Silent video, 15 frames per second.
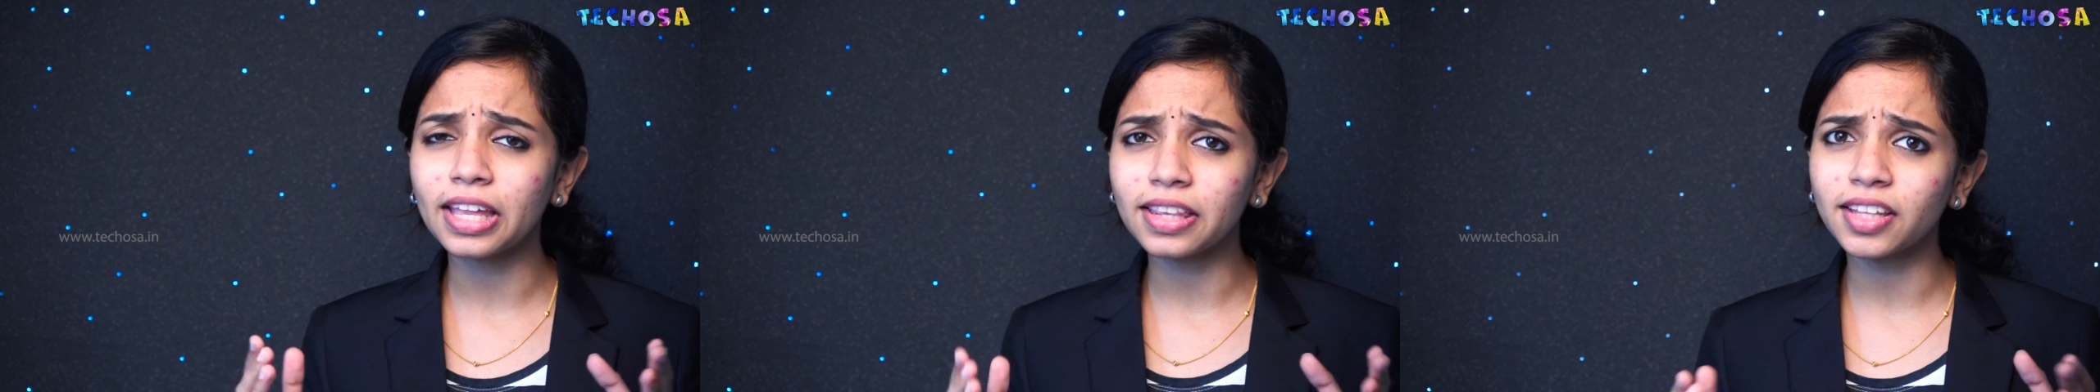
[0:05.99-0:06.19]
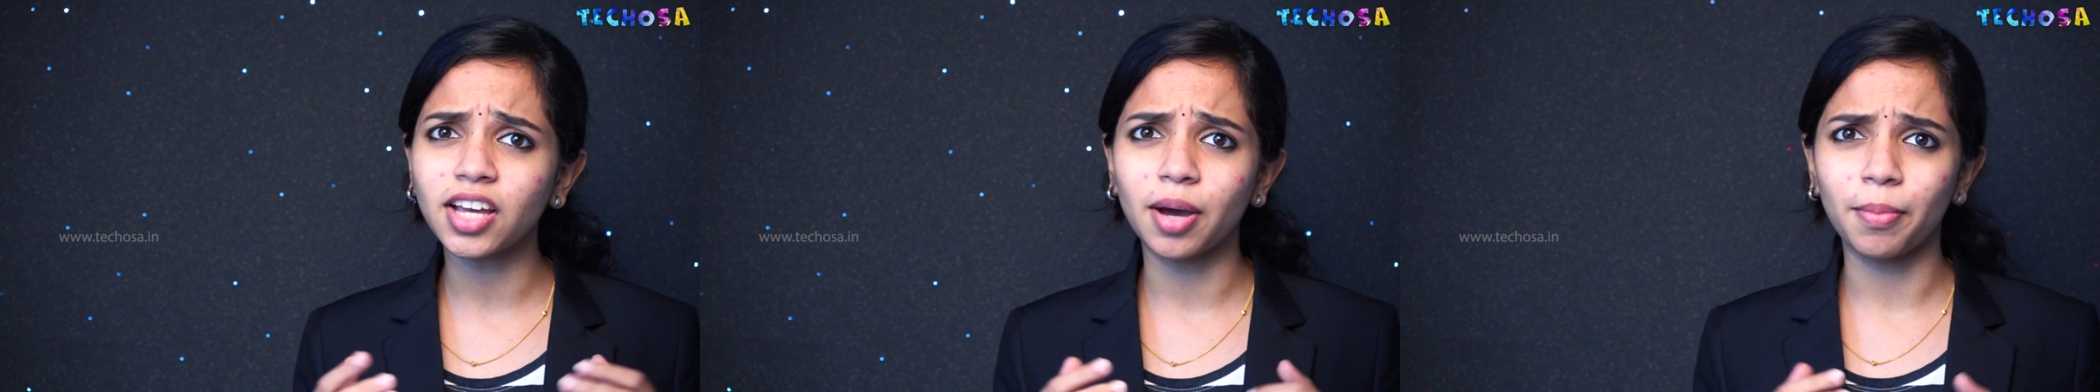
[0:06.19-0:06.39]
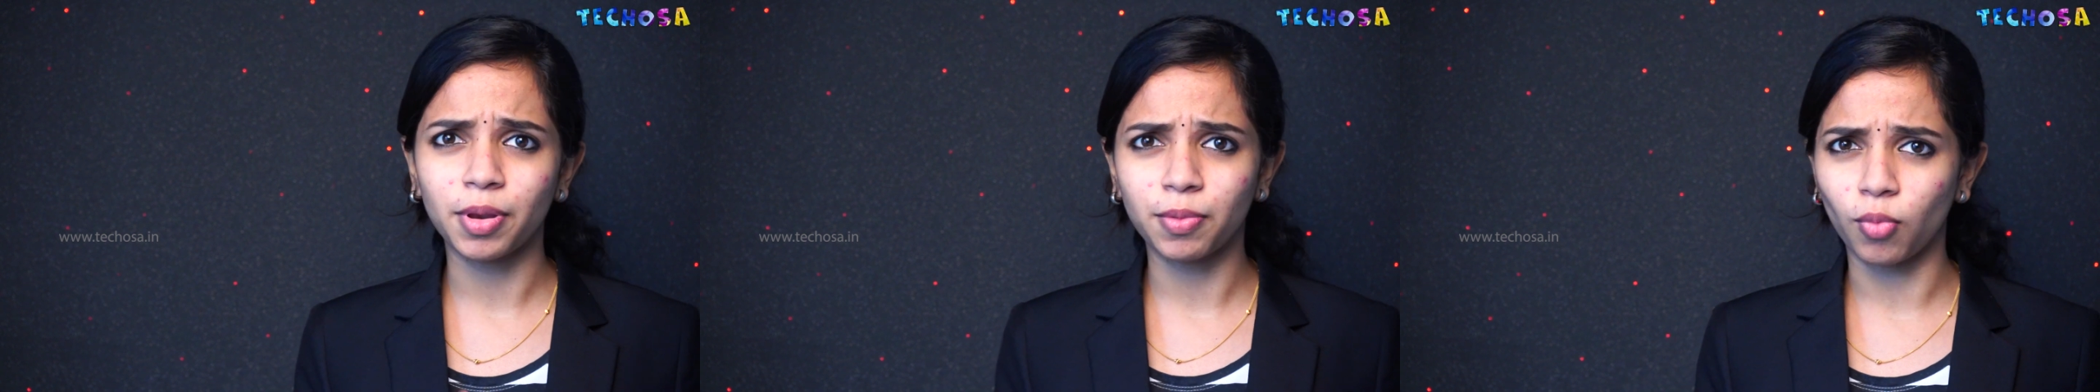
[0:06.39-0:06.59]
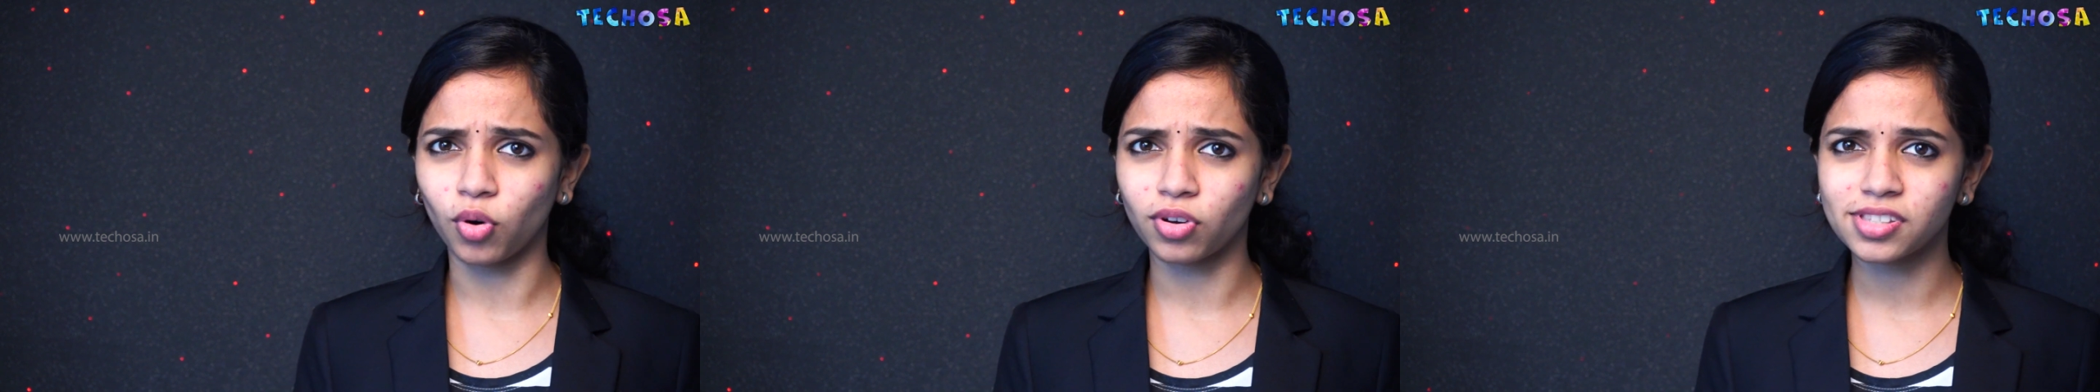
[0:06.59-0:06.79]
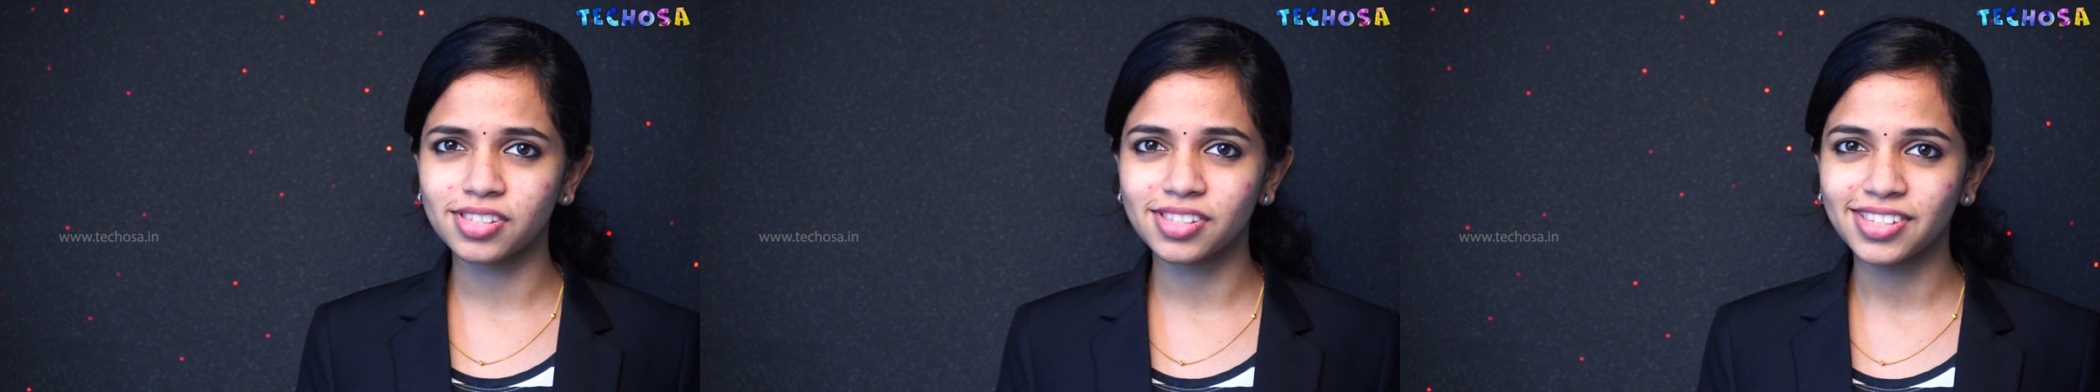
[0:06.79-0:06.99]
in the comment
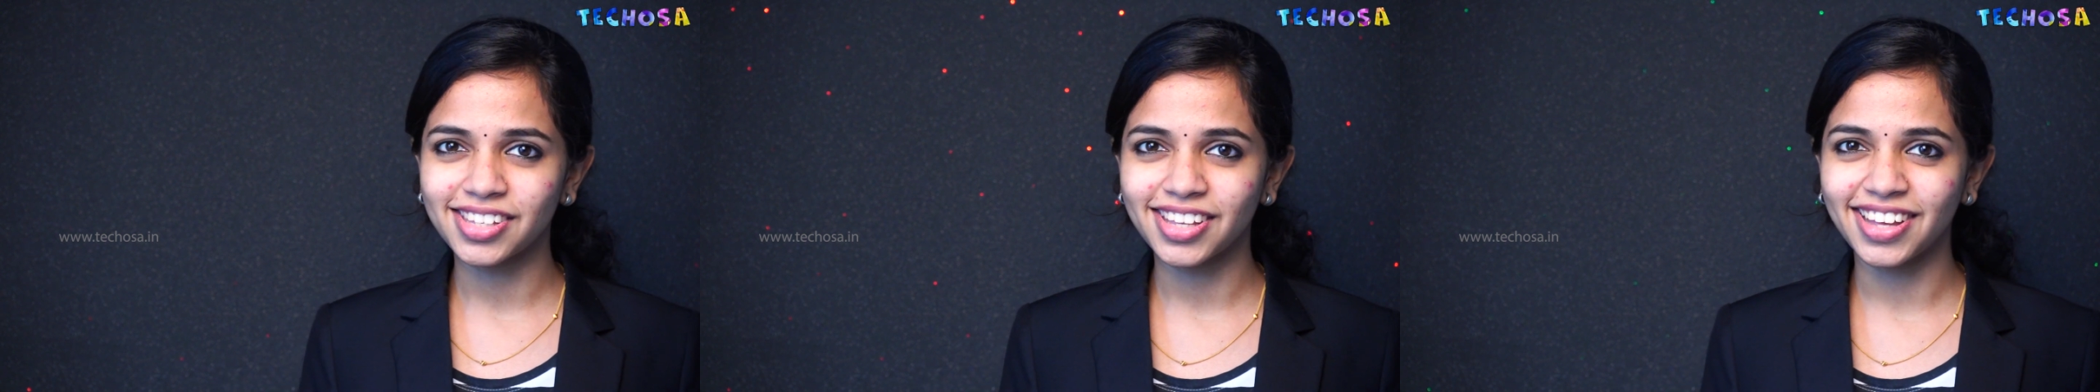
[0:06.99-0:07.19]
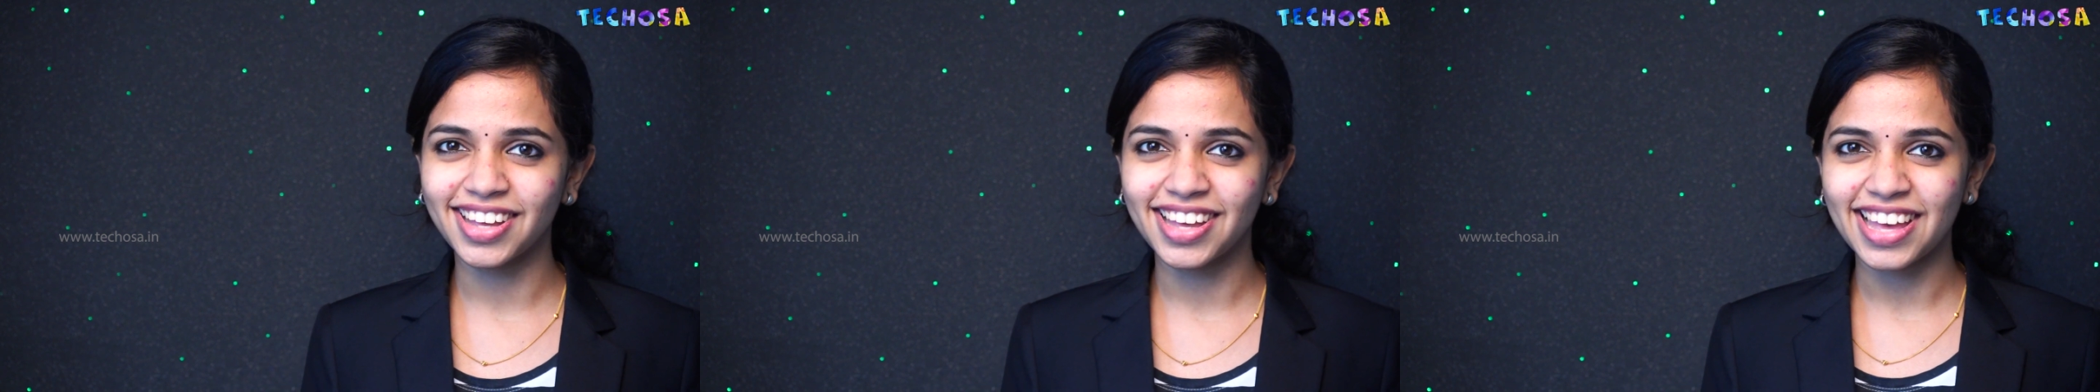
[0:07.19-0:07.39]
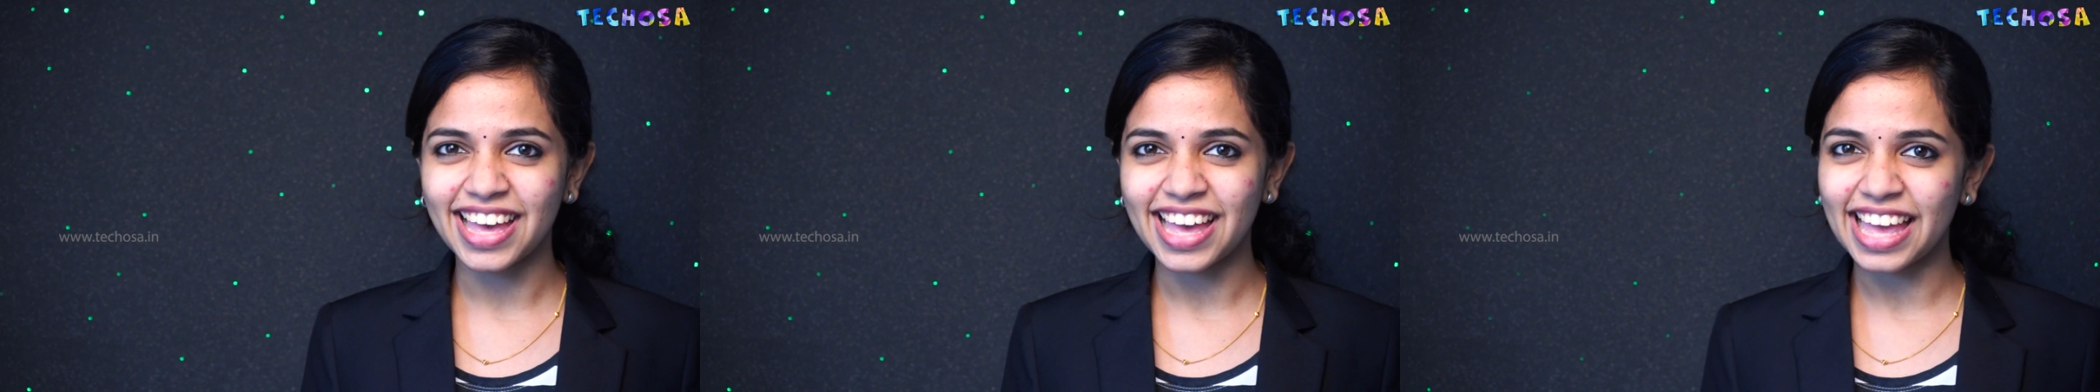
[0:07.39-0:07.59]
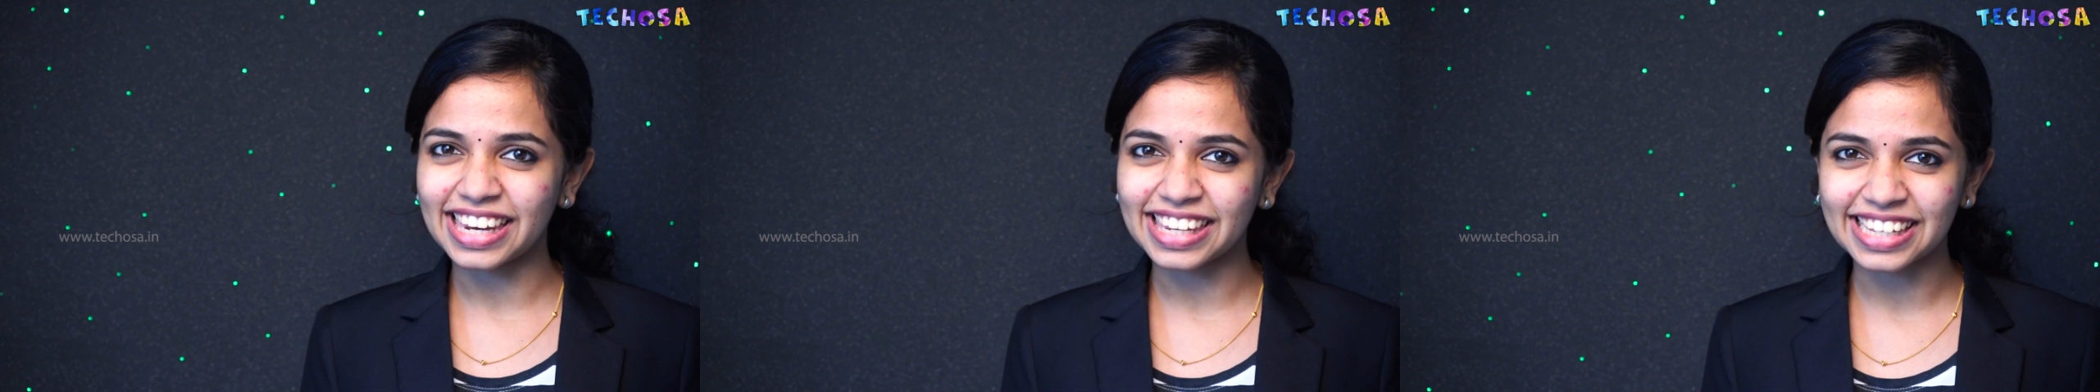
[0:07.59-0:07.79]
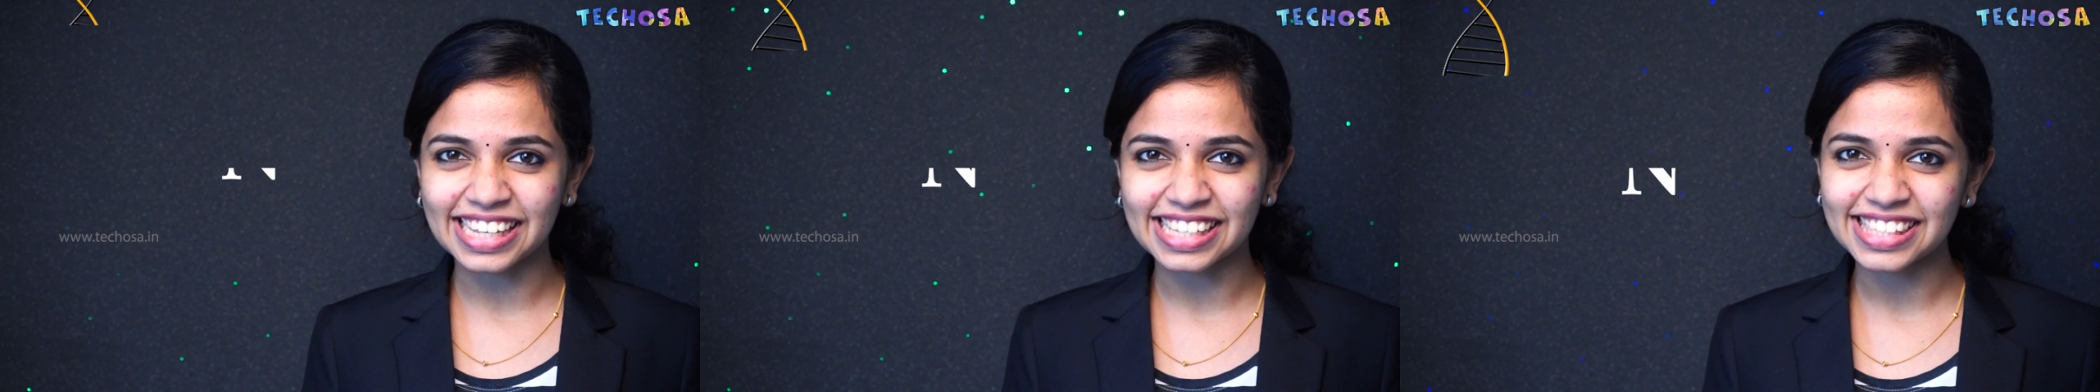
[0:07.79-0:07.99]
box.
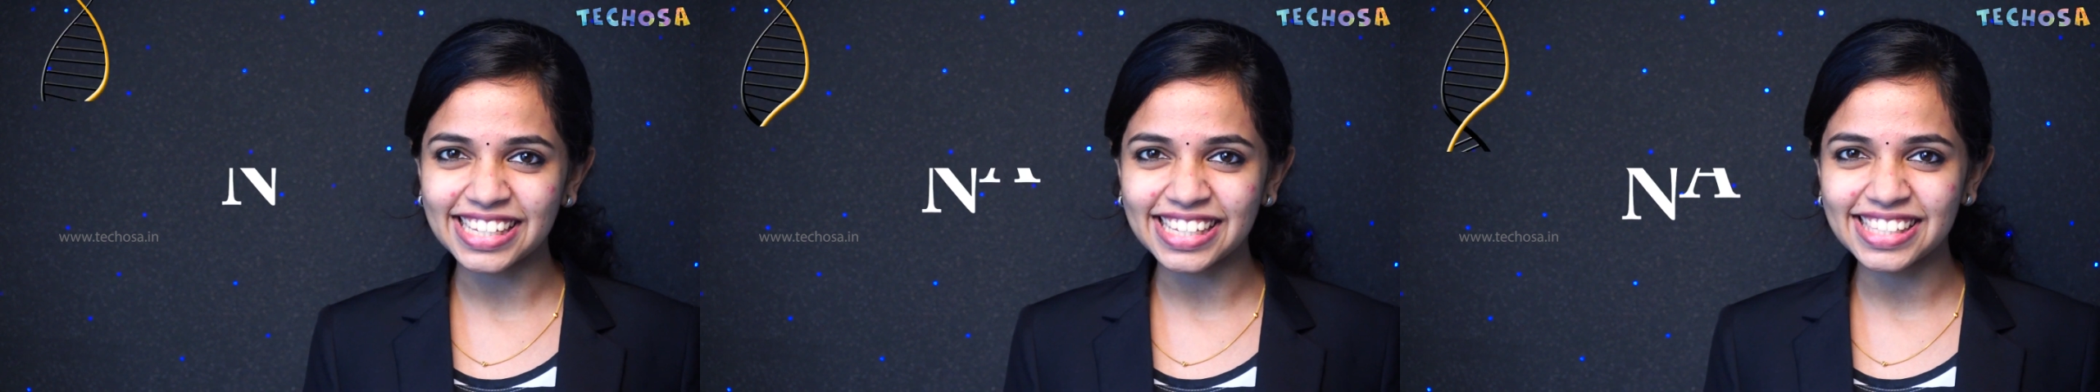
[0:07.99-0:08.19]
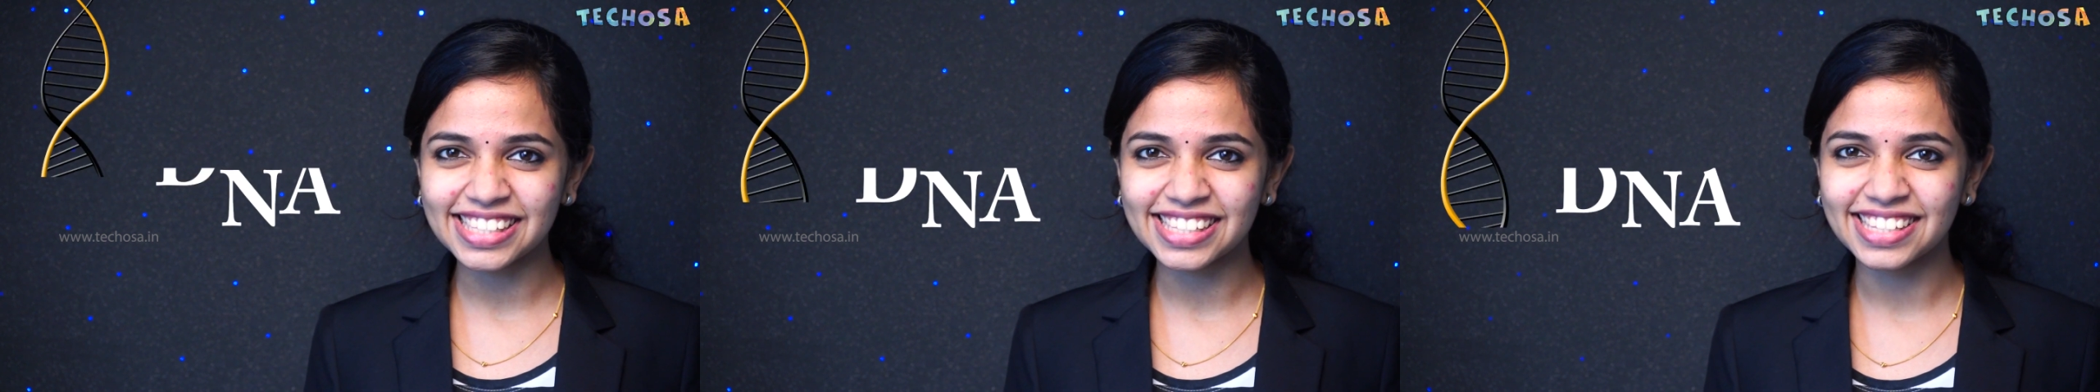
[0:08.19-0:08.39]
Any guesses?